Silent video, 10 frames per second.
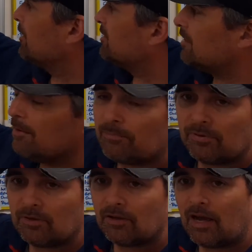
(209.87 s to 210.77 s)
a step
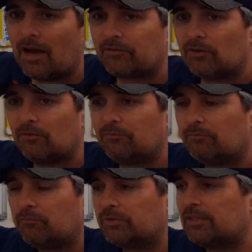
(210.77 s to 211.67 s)
after,
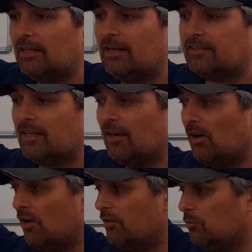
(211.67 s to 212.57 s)
let's say in
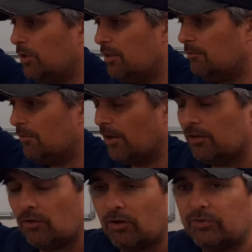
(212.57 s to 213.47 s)
Ireland, I
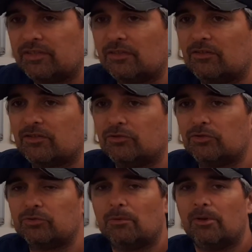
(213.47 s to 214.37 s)
know now this year is
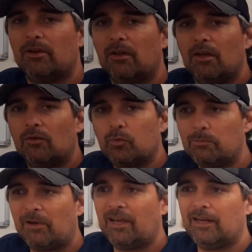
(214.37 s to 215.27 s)
unusual, but we
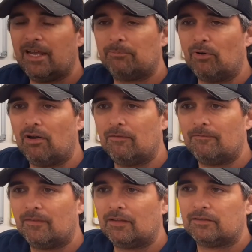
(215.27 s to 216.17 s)
play in April
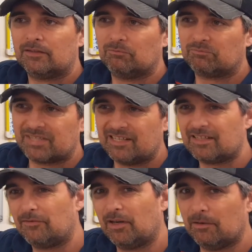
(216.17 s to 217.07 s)
and tend to
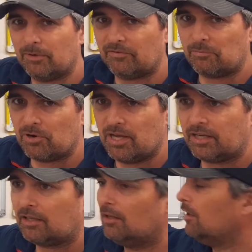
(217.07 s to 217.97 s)
have a little bit of a
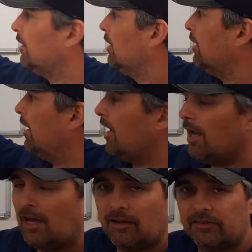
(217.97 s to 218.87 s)
break.
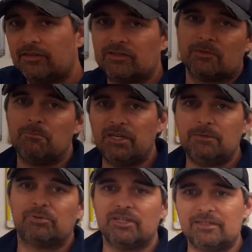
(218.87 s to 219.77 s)
There's a mini
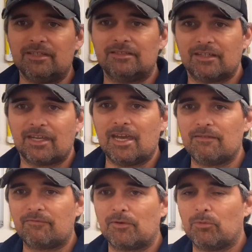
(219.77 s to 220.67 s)
pre-season
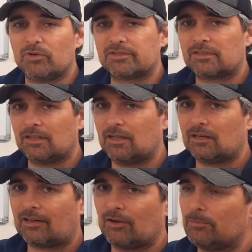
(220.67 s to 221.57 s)
again for most
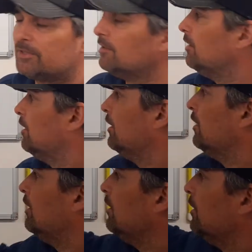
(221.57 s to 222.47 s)
clubs.
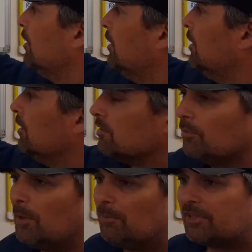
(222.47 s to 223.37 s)
So
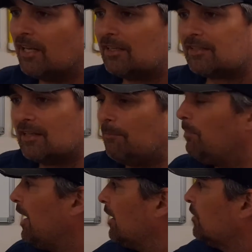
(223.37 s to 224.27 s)
people take a step
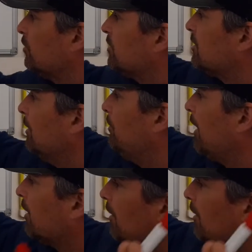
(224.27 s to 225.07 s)
back. You could step back a